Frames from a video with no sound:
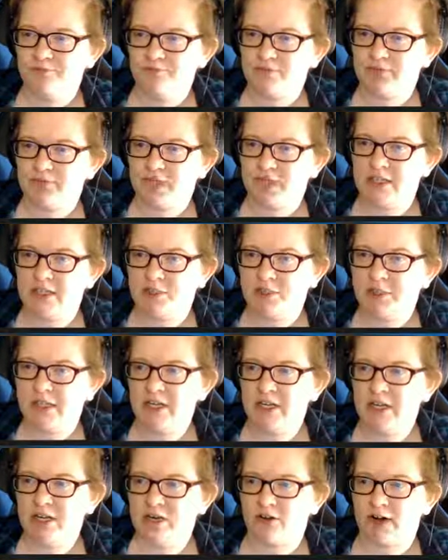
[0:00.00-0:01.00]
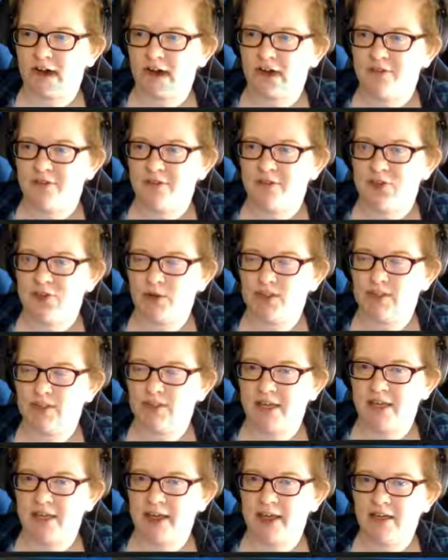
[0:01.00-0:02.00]
intermediate crafts. So it's
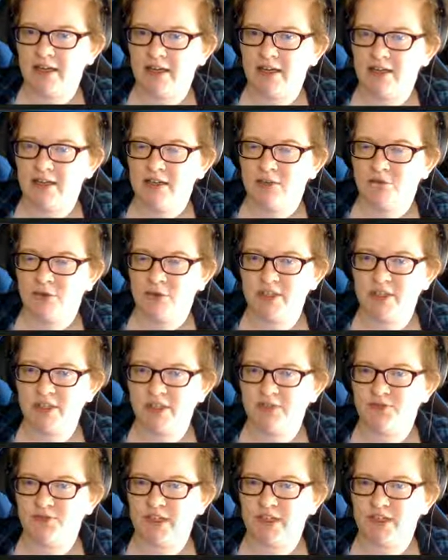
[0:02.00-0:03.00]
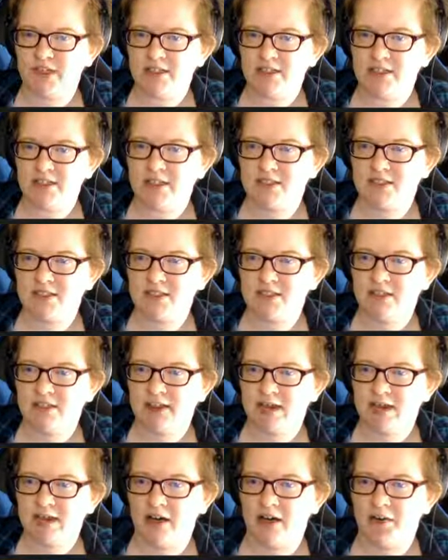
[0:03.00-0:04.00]
like for these feasts,
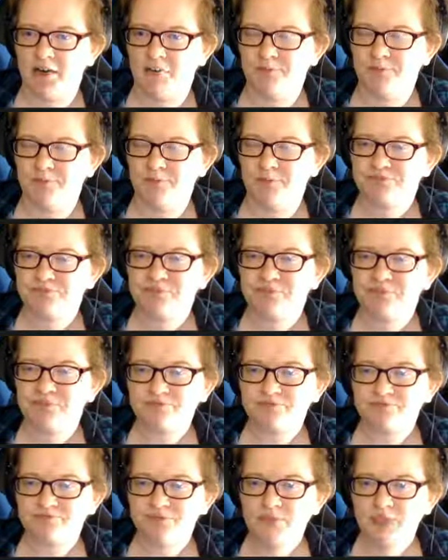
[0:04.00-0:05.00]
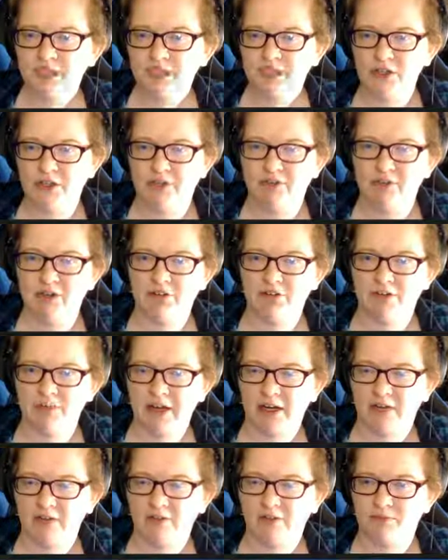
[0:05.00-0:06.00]
I have enough to
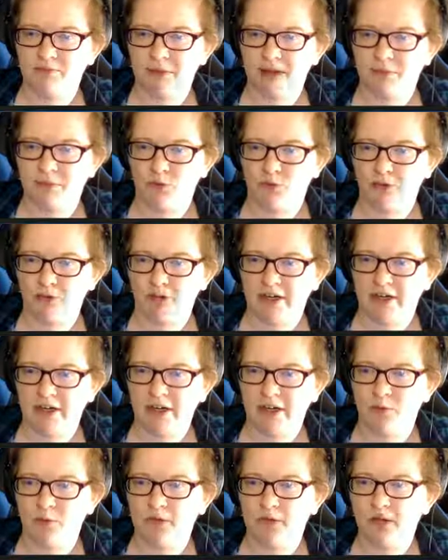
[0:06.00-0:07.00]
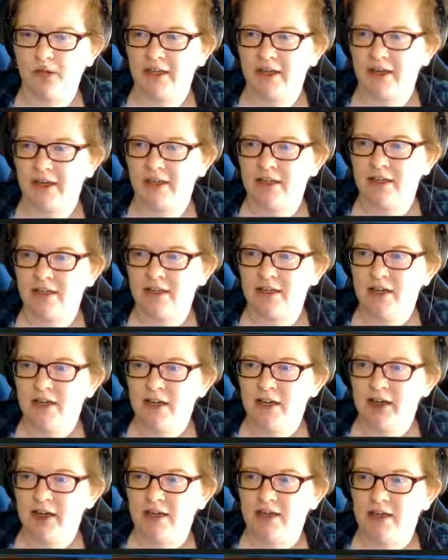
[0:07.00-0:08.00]
make one right now, but like,
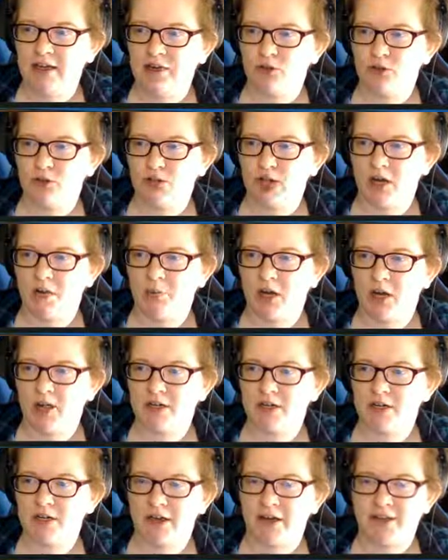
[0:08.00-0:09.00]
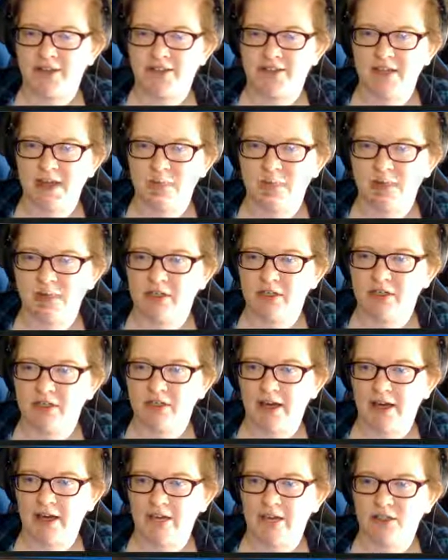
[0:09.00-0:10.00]
Drogbar style salmon
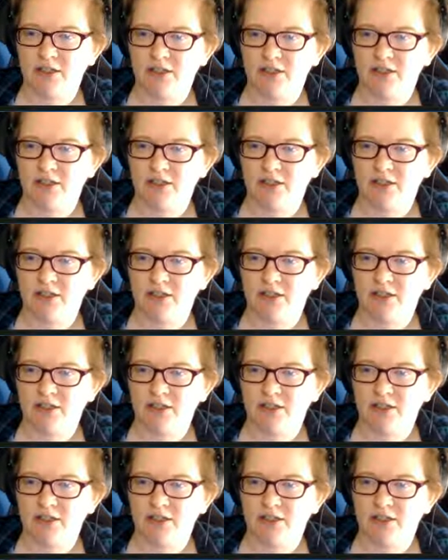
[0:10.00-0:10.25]
that goes